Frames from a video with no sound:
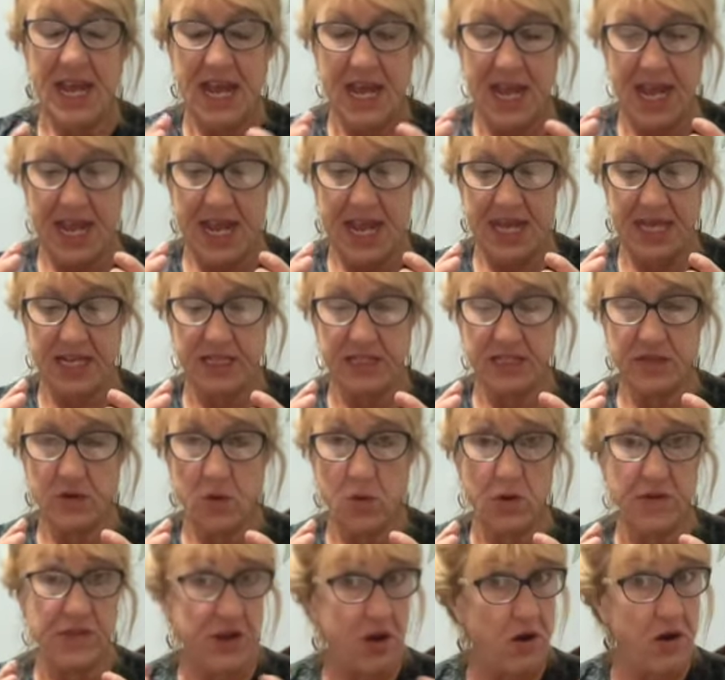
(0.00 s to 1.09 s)

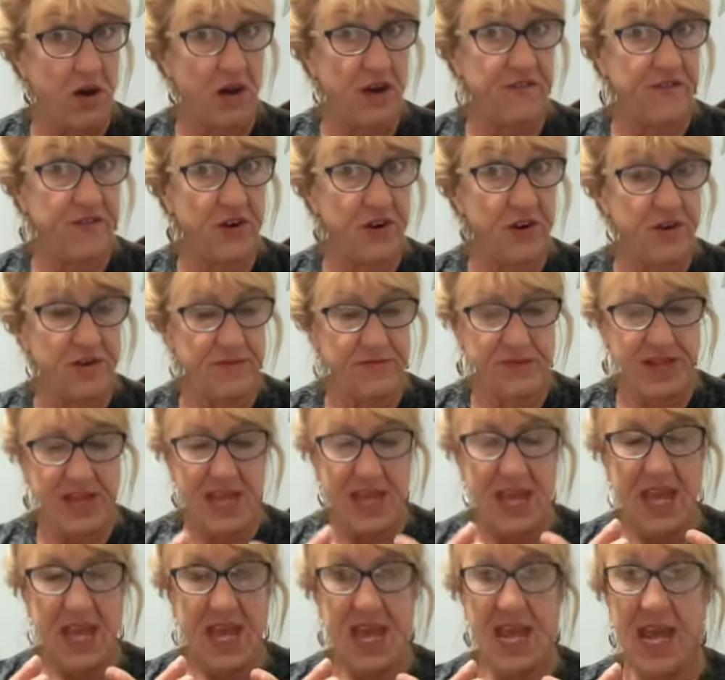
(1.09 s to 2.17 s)
or the offer,
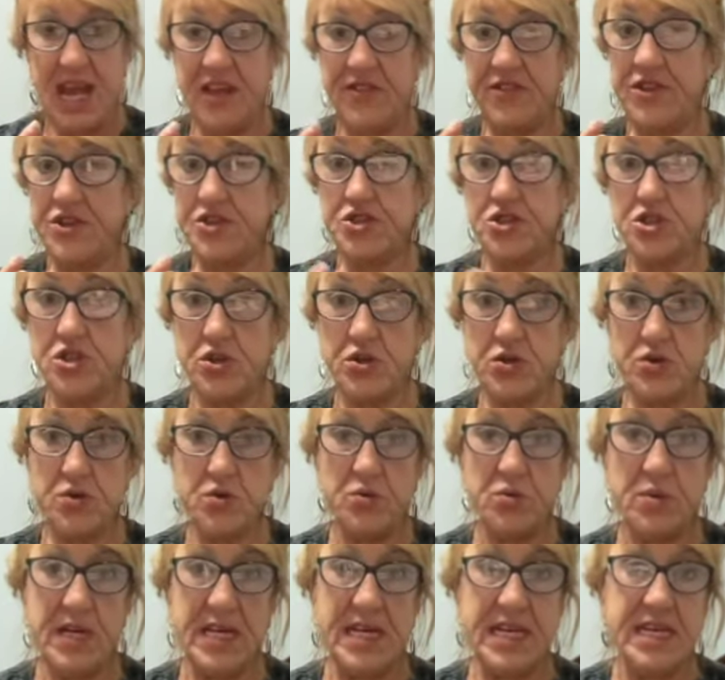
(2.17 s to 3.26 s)
and the
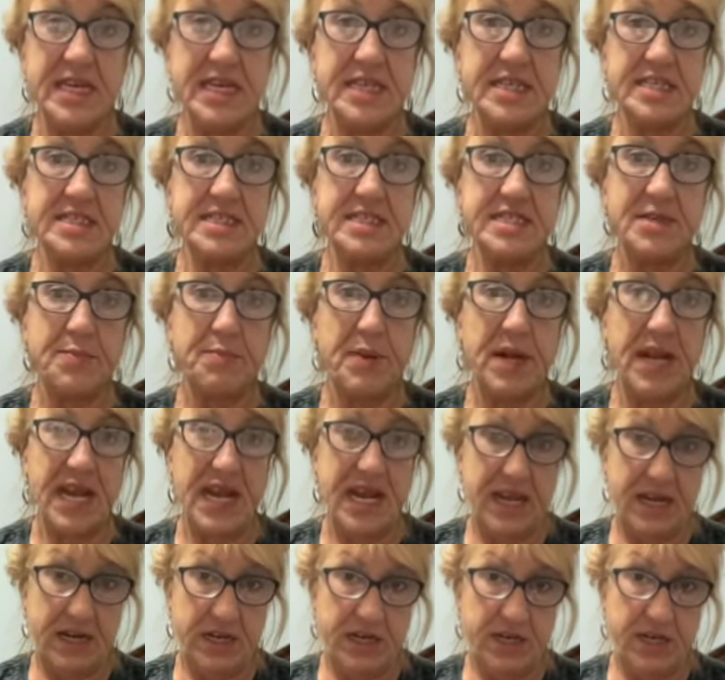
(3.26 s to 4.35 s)
two is the
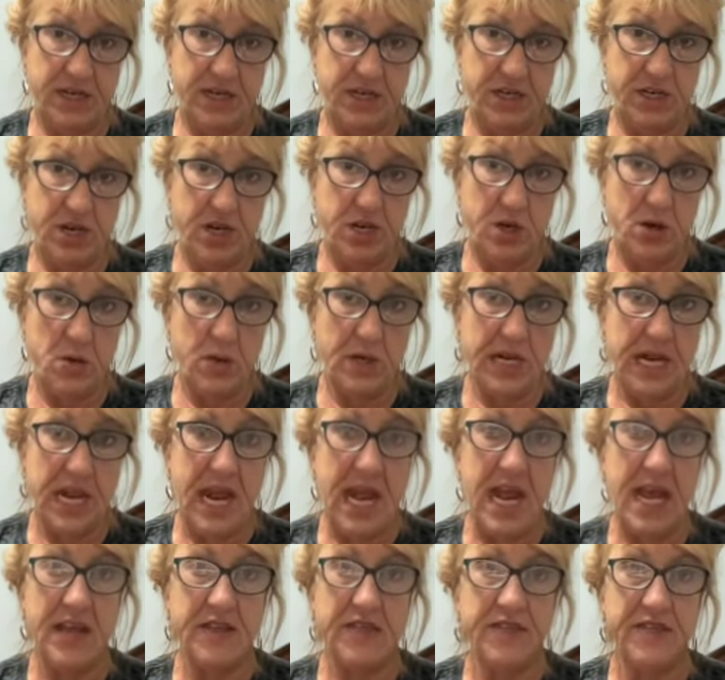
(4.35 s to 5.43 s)
plan. You know,
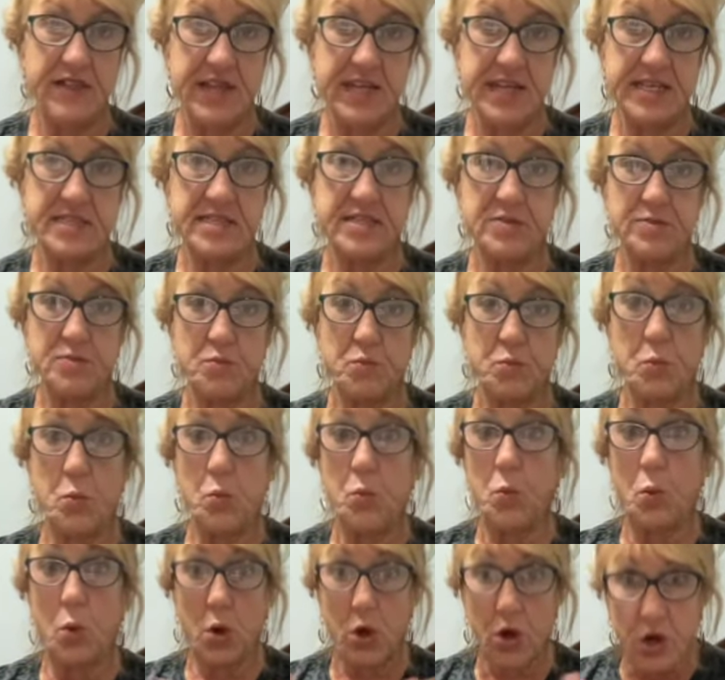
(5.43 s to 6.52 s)
can this
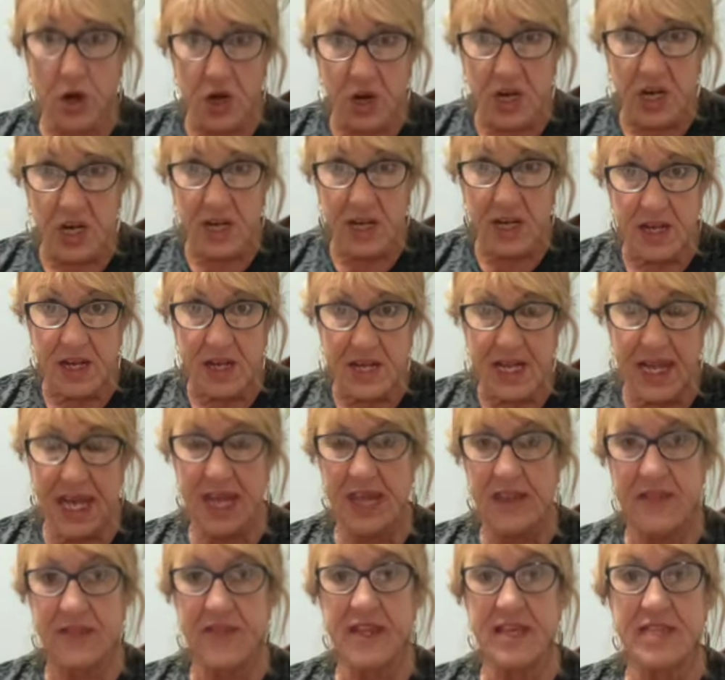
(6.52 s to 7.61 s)
work?
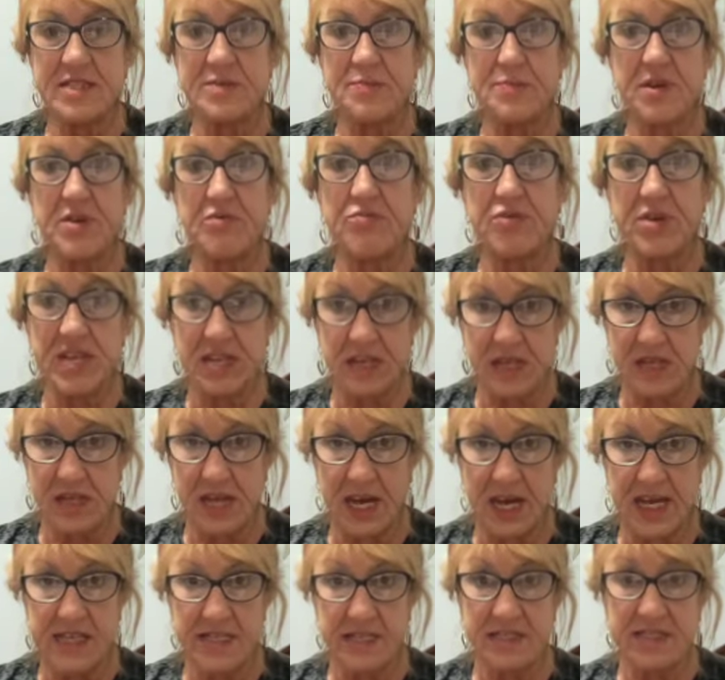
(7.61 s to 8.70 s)
Can this be
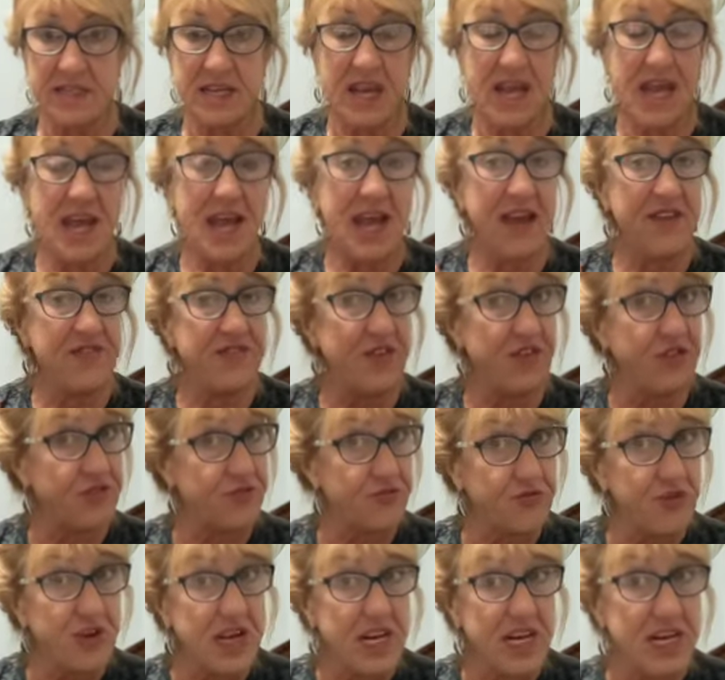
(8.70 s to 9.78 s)
realized? And the
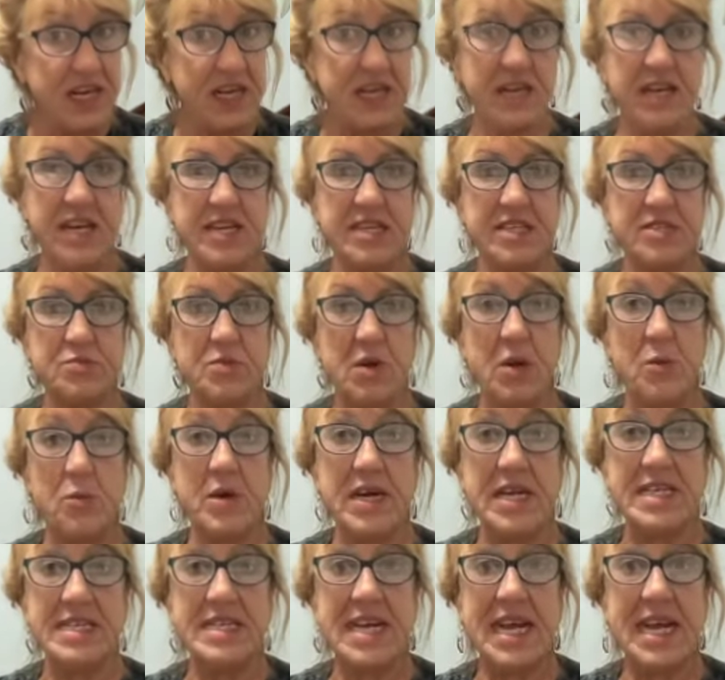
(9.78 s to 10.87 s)
three is when we
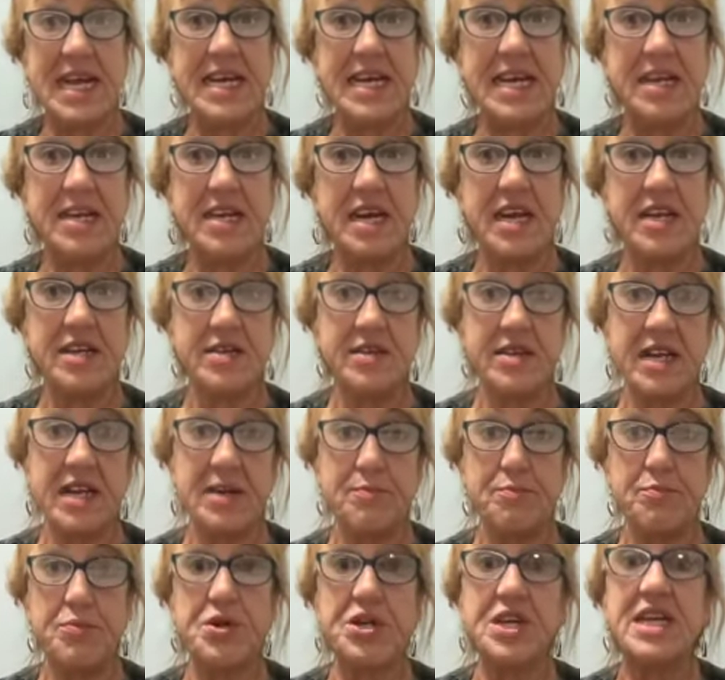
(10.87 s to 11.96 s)
take it
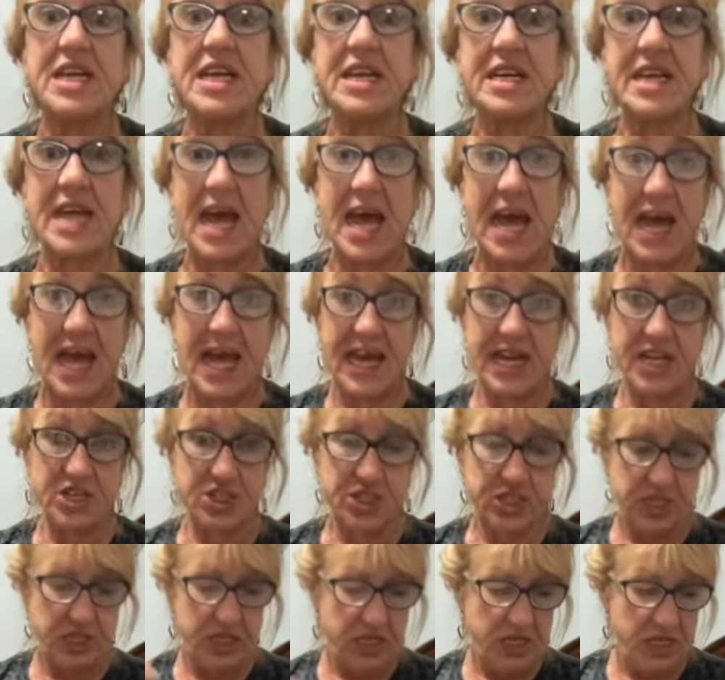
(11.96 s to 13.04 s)
and put it into
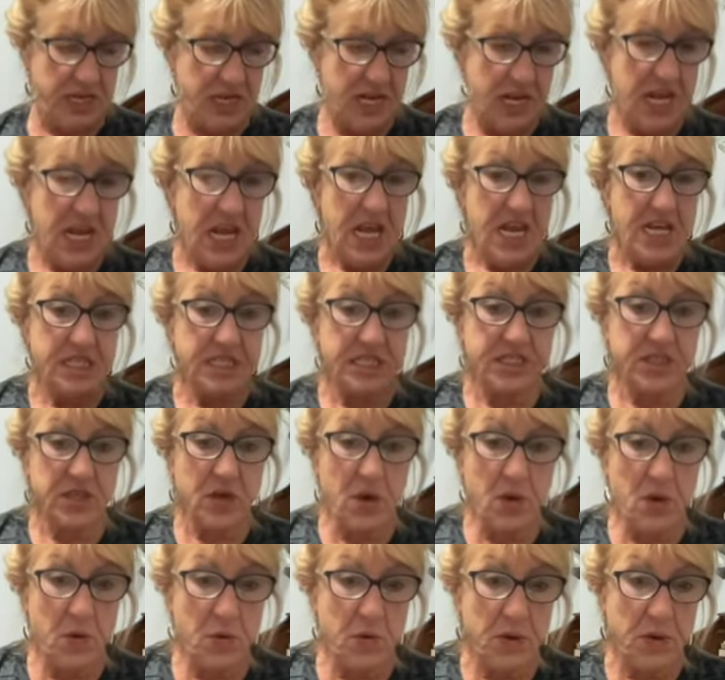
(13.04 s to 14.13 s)
action.
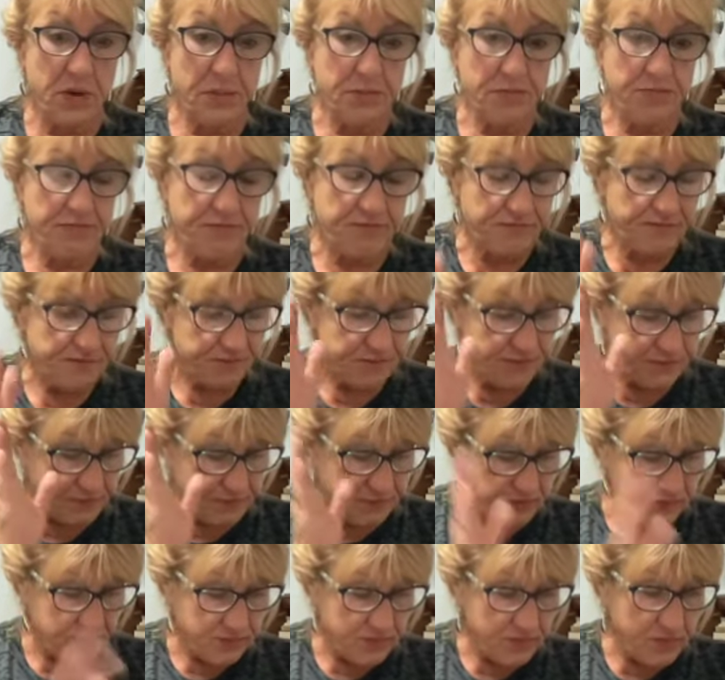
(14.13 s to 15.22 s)
So
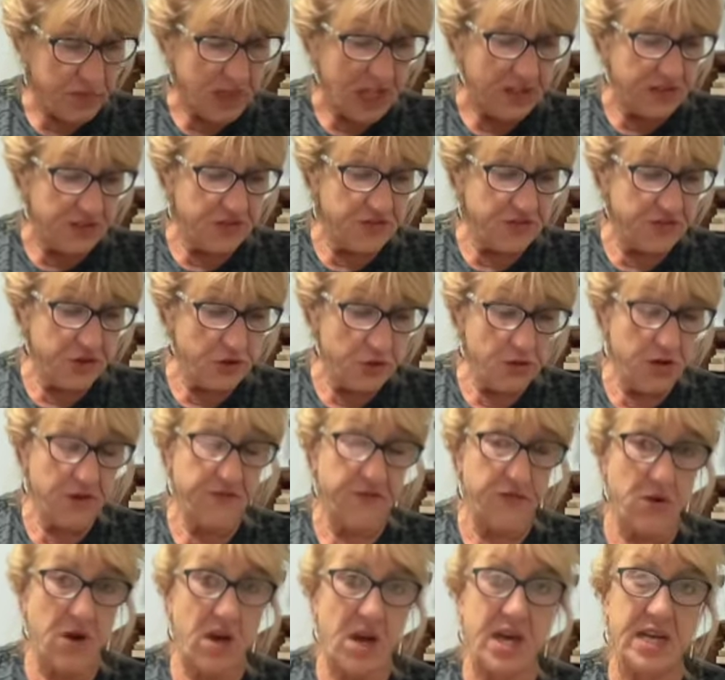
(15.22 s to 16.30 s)
this Two of
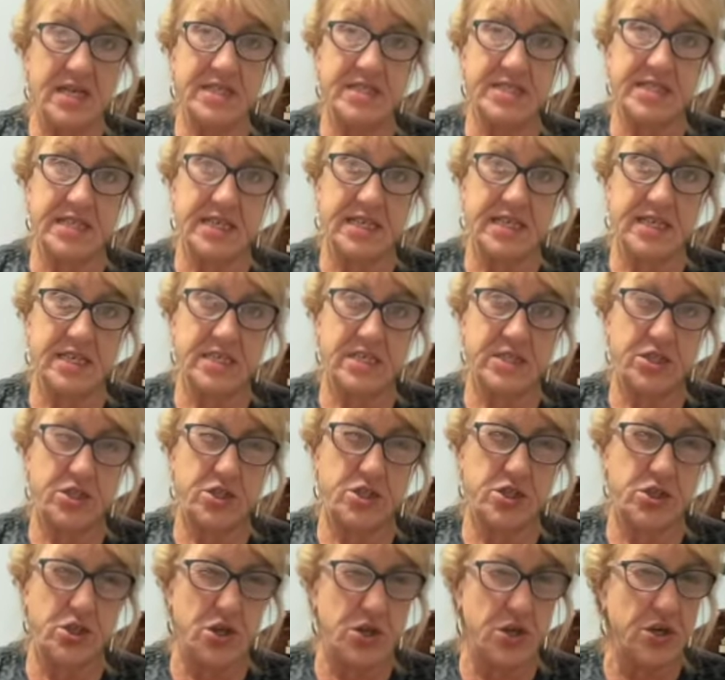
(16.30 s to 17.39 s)
Rods is
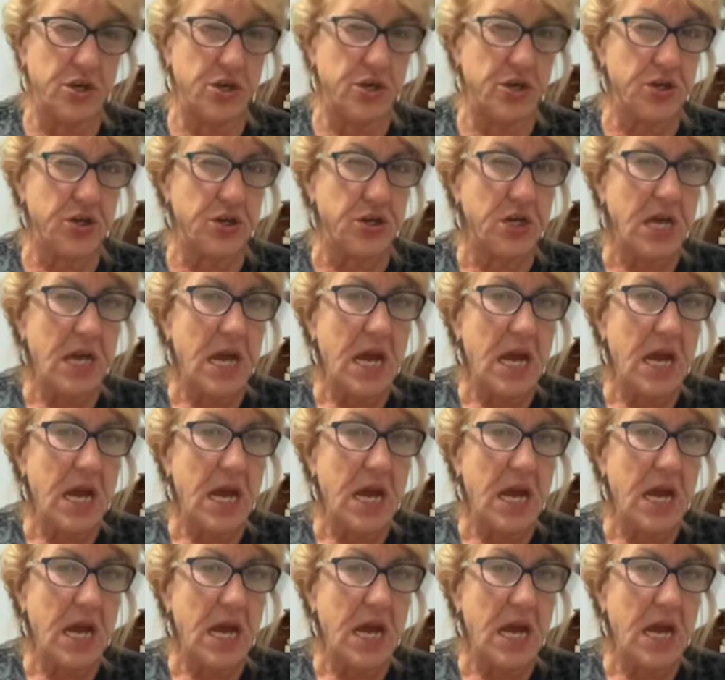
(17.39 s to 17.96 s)
you're